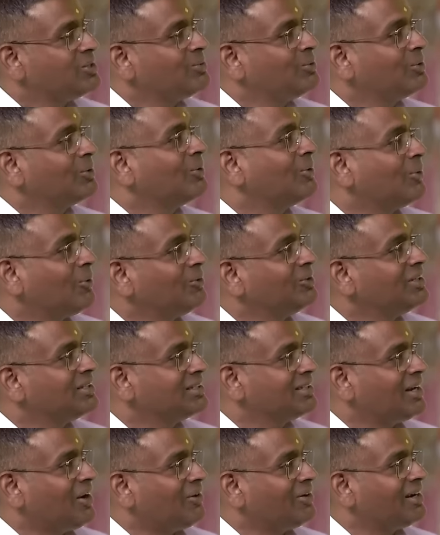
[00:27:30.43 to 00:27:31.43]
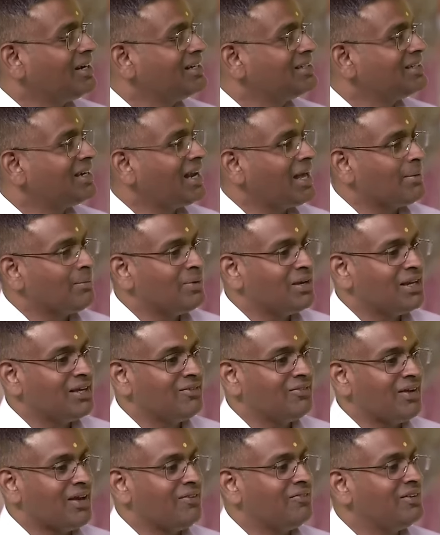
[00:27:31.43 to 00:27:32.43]
she would grow these groundnuts, and I
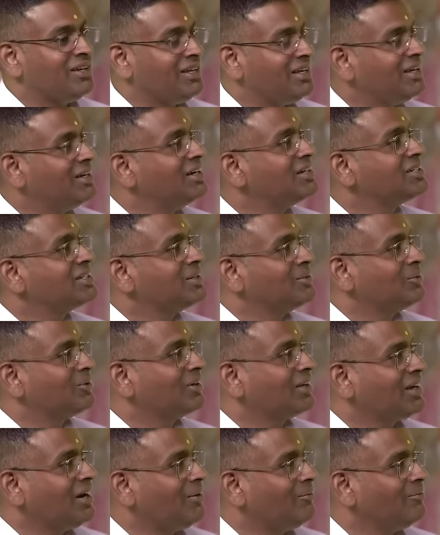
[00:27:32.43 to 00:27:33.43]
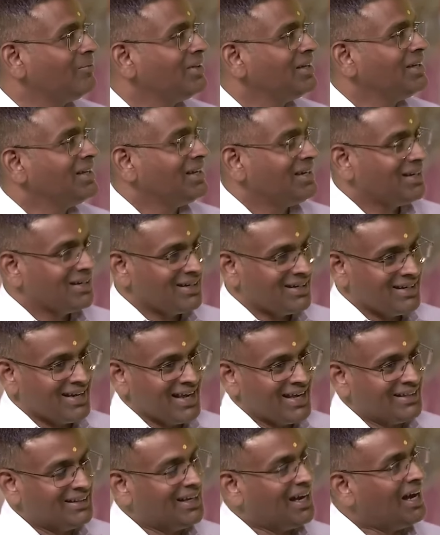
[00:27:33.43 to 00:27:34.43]
believe every year she would come,
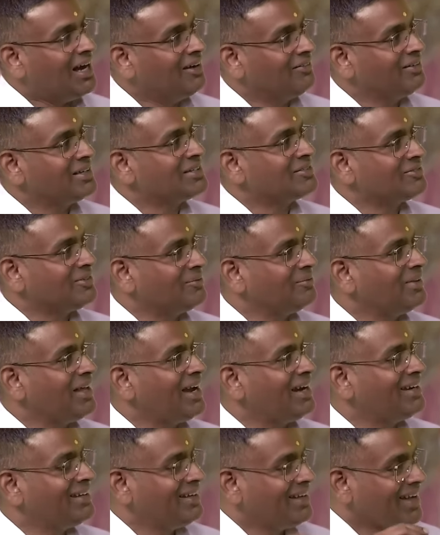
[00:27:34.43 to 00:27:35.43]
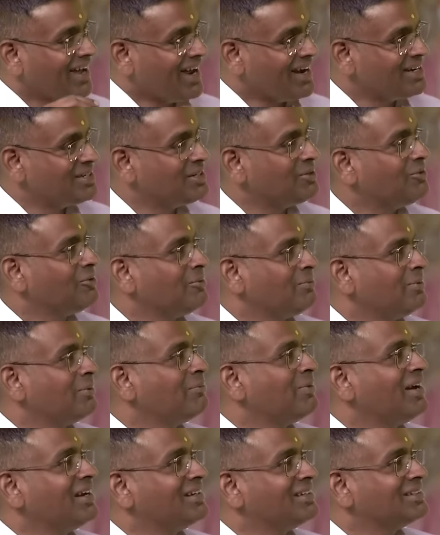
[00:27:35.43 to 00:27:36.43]
take the harvest from that, and she would
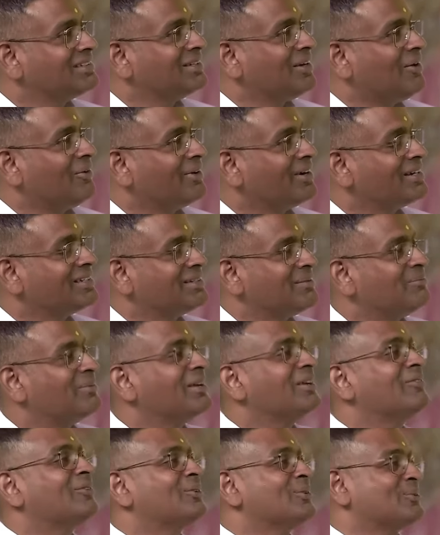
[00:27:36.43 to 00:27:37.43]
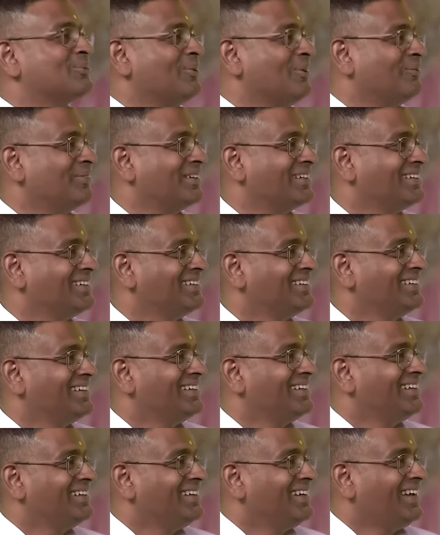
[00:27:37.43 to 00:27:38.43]
prepare these groundnuts and bring to Swami.
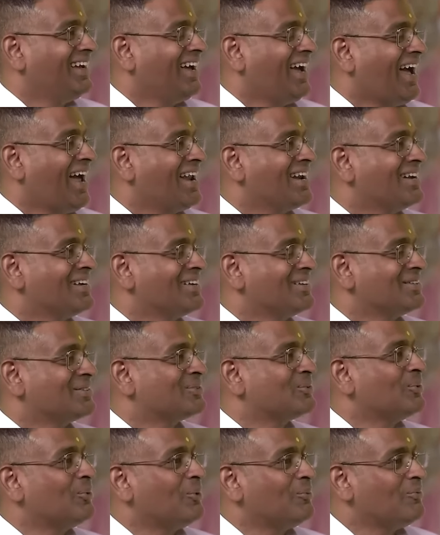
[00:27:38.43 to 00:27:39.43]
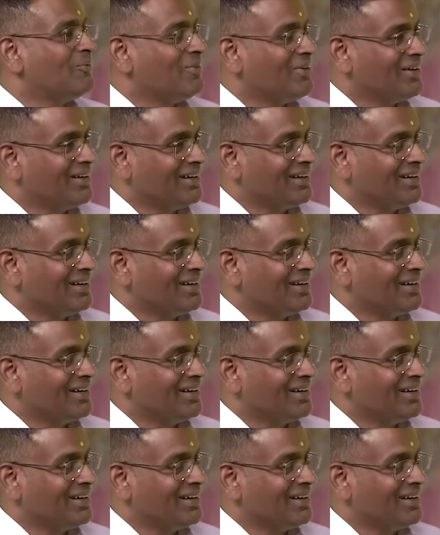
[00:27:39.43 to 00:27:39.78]
And so